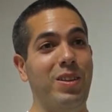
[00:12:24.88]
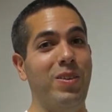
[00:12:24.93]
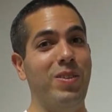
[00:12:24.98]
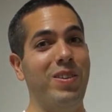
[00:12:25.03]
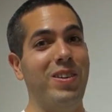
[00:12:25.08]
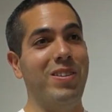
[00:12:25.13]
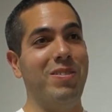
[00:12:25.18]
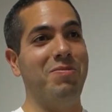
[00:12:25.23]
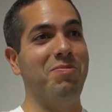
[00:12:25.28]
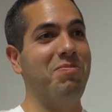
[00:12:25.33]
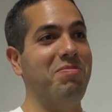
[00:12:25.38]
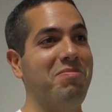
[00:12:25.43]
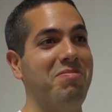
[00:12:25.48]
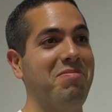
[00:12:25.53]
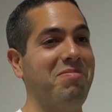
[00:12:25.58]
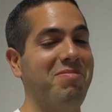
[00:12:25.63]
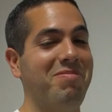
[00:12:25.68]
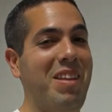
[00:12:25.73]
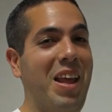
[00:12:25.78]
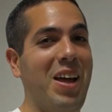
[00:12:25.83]
do it. I
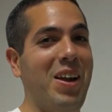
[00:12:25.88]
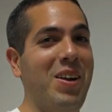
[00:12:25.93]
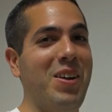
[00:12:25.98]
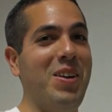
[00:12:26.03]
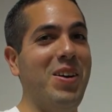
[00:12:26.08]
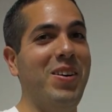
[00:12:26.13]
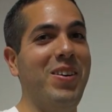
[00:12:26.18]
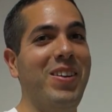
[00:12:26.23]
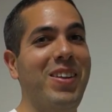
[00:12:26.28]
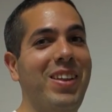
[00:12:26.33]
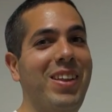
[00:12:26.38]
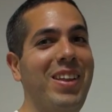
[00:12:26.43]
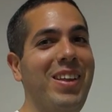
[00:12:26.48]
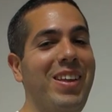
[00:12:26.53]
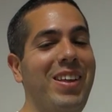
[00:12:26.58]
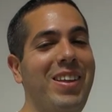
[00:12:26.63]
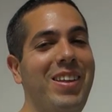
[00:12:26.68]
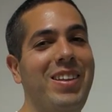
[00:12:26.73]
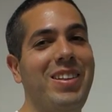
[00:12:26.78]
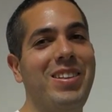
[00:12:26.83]
don't know.
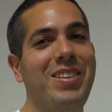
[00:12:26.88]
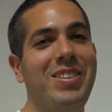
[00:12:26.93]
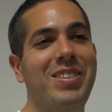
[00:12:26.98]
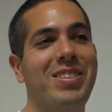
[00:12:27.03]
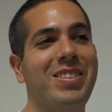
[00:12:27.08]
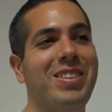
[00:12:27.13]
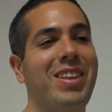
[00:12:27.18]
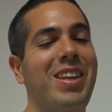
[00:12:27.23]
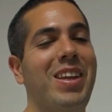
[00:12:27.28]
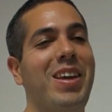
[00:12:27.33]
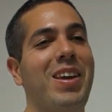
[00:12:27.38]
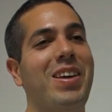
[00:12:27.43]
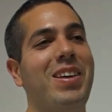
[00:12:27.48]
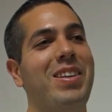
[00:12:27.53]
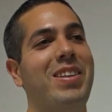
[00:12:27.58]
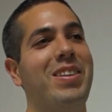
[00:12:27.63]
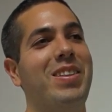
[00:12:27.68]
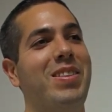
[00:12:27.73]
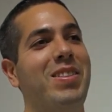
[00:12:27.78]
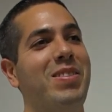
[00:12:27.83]
Yeah. Yeah.
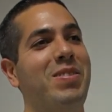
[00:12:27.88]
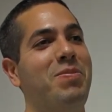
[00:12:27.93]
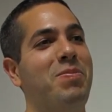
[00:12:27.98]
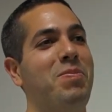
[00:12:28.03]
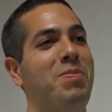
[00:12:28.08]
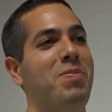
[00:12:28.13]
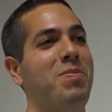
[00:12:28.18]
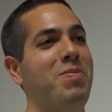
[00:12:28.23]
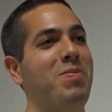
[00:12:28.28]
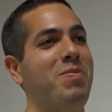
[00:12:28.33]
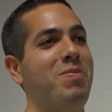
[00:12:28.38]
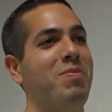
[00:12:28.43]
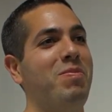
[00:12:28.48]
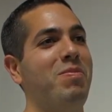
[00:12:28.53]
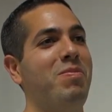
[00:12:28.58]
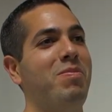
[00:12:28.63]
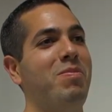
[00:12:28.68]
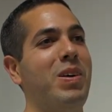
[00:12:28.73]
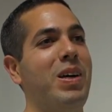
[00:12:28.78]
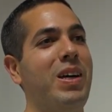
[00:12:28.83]

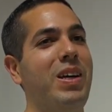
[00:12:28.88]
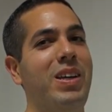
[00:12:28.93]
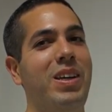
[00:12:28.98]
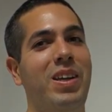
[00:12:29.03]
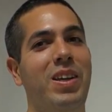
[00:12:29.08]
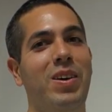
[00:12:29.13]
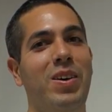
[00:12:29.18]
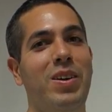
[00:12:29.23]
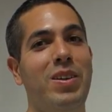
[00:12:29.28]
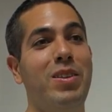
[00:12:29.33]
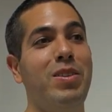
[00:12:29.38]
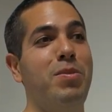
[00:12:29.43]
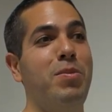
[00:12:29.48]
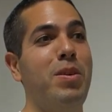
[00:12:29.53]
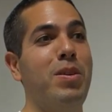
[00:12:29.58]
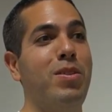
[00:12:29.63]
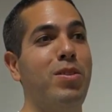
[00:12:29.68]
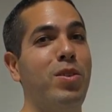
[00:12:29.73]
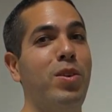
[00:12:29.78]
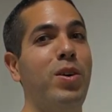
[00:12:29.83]
Uh, you know, it's
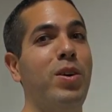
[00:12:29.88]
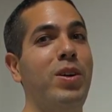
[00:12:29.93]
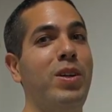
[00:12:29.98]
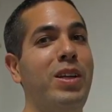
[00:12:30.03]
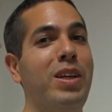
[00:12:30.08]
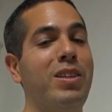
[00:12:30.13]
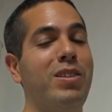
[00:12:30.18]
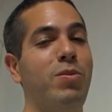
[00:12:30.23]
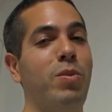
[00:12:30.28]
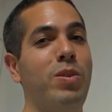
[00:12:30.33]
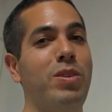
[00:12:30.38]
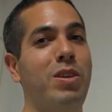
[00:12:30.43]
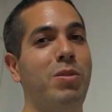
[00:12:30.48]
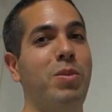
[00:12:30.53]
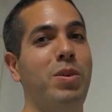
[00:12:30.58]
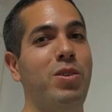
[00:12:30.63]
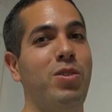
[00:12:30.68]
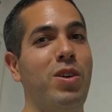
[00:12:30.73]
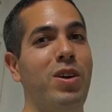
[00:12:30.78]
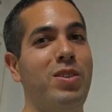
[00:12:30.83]
it's good because when
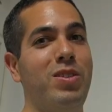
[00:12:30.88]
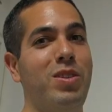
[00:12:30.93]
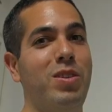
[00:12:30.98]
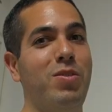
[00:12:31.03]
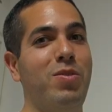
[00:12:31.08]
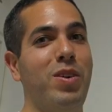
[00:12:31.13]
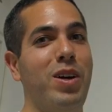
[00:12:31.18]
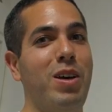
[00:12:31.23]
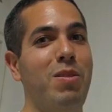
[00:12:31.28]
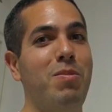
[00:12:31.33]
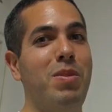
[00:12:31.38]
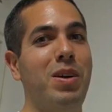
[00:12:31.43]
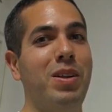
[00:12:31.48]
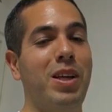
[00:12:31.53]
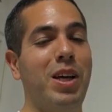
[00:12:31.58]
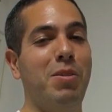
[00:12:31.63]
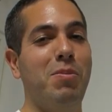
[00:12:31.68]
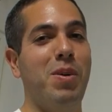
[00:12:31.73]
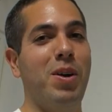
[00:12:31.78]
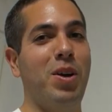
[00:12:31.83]
someone tries to fight me,
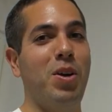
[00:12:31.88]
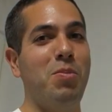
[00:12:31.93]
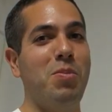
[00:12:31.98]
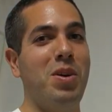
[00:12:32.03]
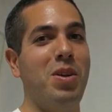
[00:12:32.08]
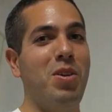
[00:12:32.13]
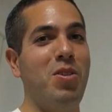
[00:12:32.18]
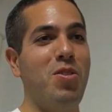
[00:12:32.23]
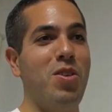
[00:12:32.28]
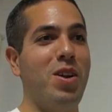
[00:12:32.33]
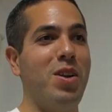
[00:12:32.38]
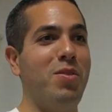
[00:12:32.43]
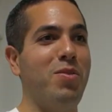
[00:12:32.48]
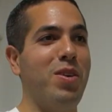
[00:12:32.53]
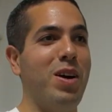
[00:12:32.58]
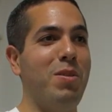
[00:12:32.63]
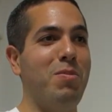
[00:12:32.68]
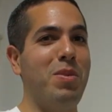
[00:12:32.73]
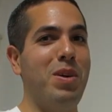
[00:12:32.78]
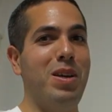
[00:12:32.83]
like my commander tried to
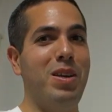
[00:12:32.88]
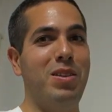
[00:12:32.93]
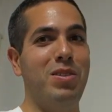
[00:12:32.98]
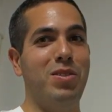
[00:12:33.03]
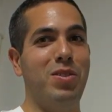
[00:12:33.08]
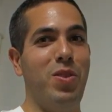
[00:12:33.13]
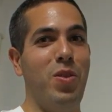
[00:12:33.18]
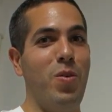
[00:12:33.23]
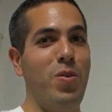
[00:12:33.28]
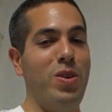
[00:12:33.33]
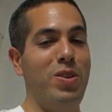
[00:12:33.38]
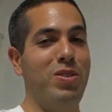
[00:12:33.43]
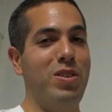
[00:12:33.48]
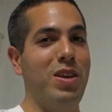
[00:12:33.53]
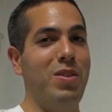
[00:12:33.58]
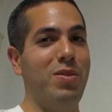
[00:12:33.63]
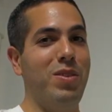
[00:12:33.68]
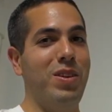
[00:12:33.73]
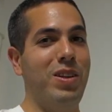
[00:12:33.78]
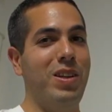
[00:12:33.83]
fight me, he's
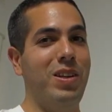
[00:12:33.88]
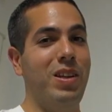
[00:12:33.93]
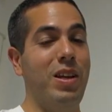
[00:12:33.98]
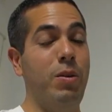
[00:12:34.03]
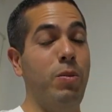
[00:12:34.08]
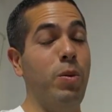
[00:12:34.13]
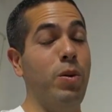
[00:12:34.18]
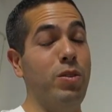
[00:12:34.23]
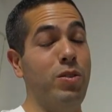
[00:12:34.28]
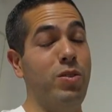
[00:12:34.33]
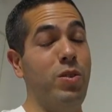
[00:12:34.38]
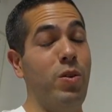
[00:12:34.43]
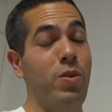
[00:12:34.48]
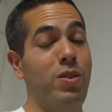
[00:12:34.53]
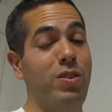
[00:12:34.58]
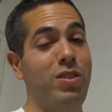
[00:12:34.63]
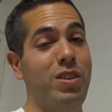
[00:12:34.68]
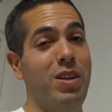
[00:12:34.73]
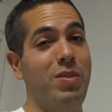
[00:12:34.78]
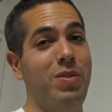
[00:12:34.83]
thirty-seven. He was
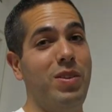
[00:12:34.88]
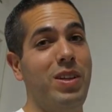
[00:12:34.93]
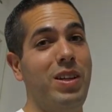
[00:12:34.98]
thirty-seven.